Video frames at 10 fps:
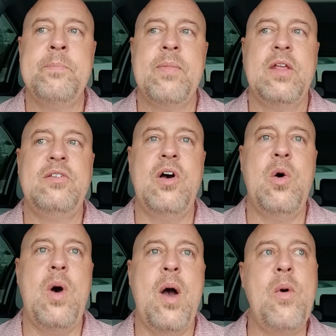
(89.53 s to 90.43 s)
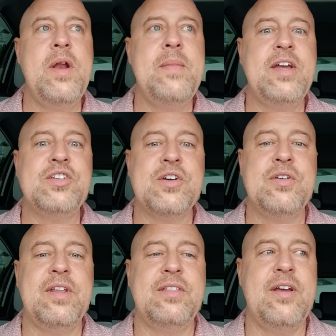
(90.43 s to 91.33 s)
So I want to make sure
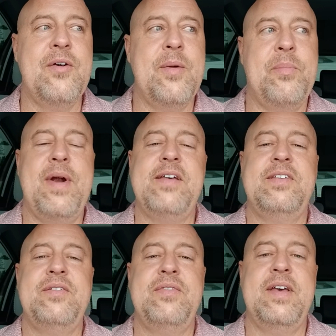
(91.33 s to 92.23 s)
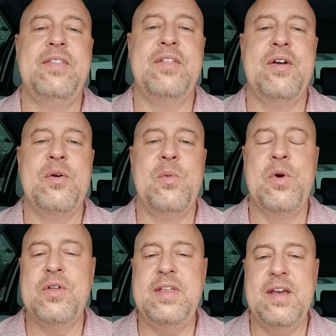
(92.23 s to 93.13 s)
that they're impressive and they're
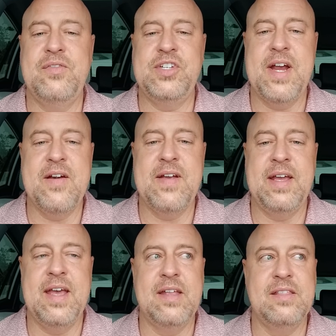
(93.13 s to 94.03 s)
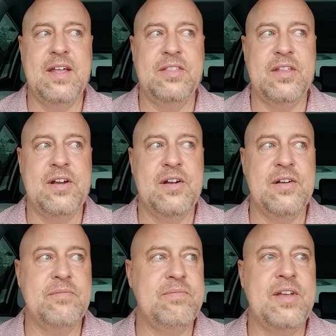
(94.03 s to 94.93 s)
worthy of sharing and that
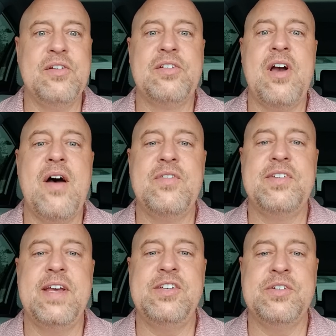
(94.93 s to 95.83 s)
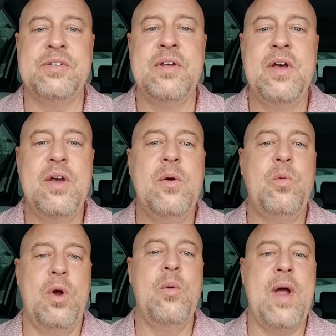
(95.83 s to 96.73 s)
there's conversation
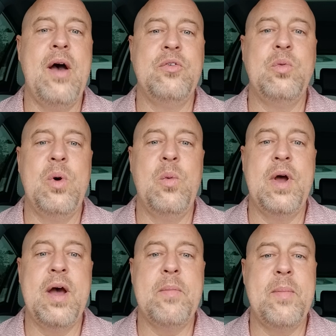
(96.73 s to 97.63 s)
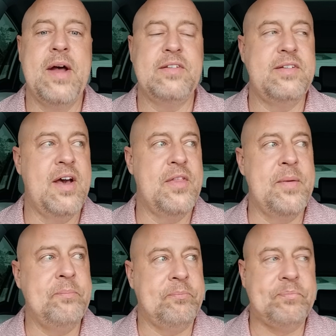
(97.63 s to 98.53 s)
around what I'm about to tell them.